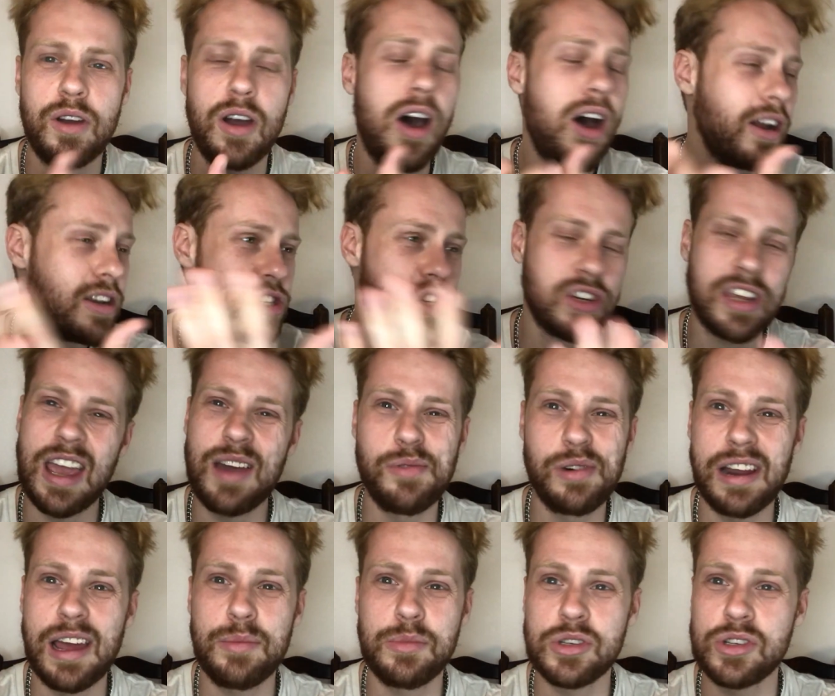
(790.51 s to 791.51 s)
I just get them
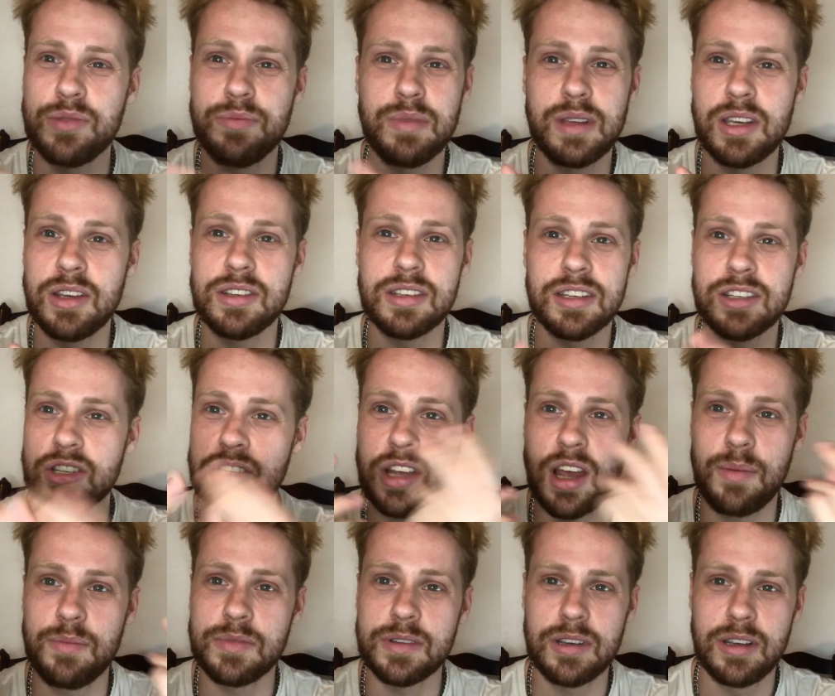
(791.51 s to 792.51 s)
on Amazon because it just
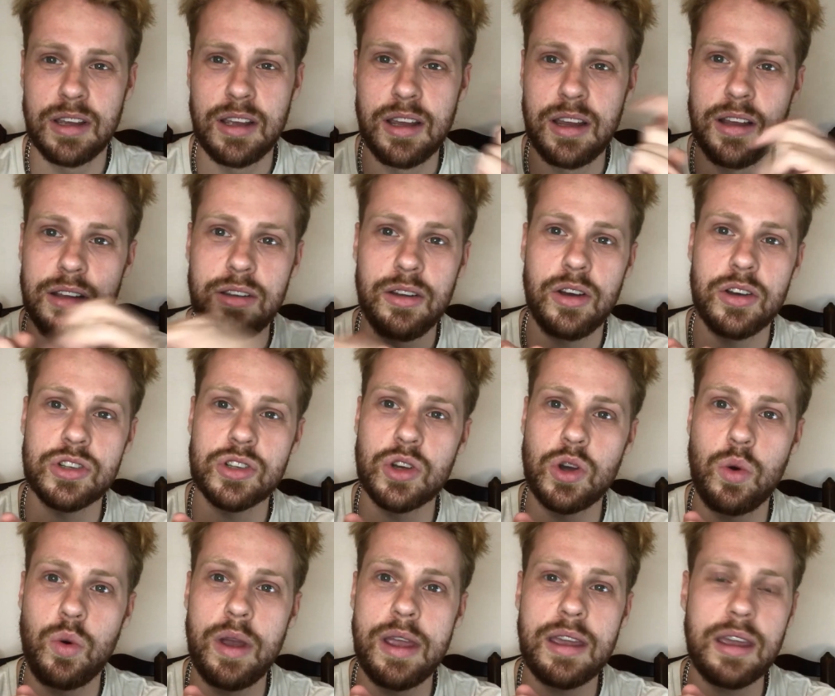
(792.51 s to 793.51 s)
comes nice and
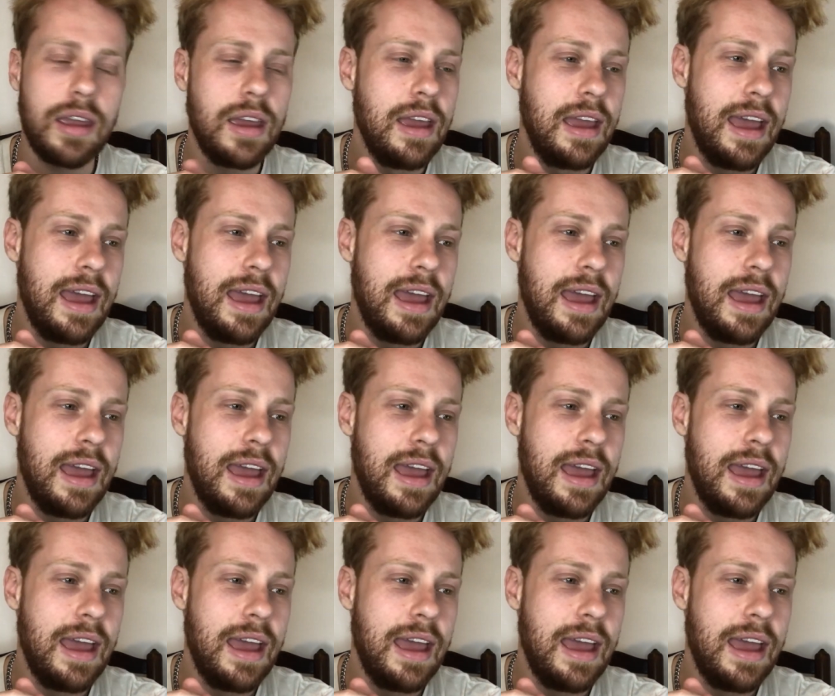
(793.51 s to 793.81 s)
quick.